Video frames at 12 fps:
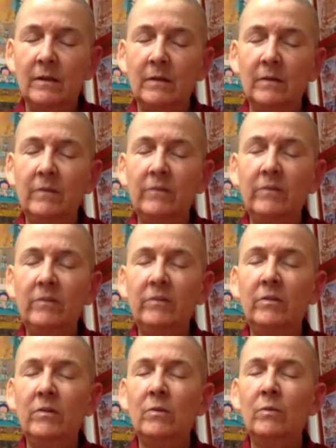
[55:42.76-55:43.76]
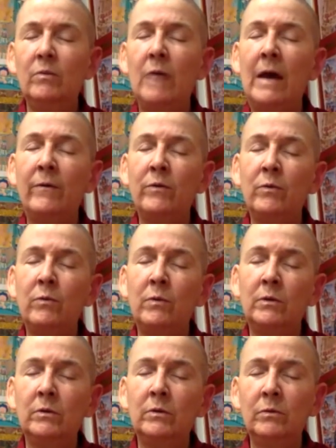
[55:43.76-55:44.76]
this is how the
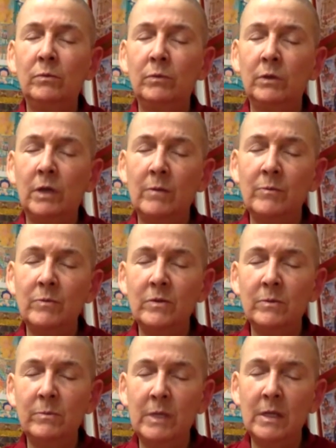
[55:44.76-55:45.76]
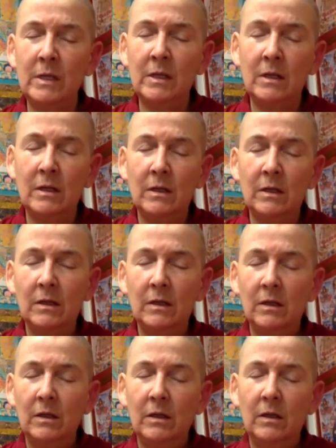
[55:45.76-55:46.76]
world will come to be
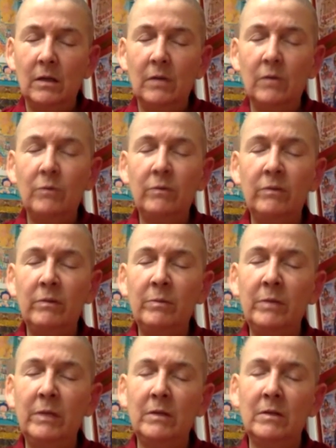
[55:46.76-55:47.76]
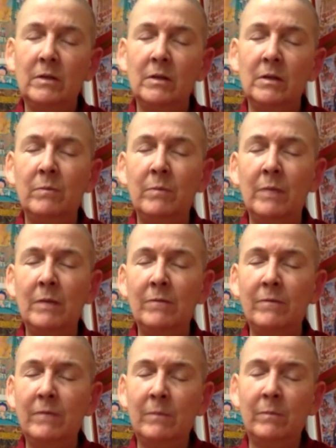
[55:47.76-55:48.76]
the recipient and
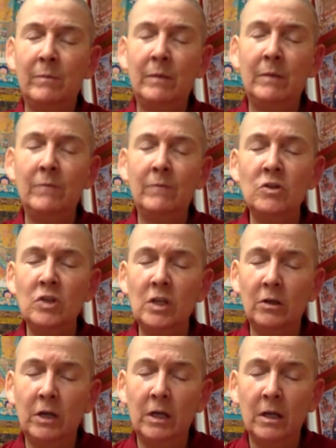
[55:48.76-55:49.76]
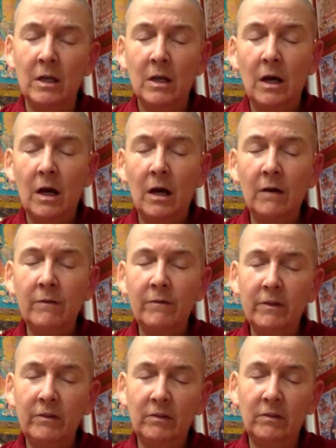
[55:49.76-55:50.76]
beneficiary of
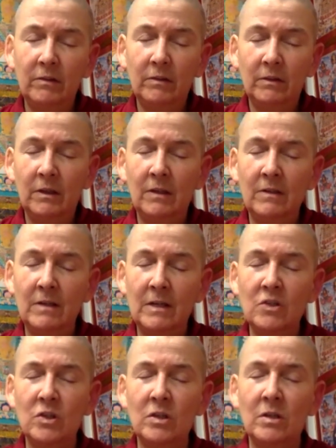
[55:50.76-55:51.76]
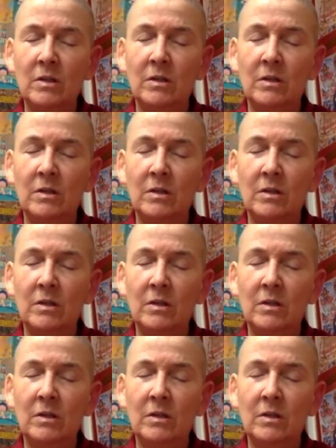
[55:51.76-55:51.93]
this intention.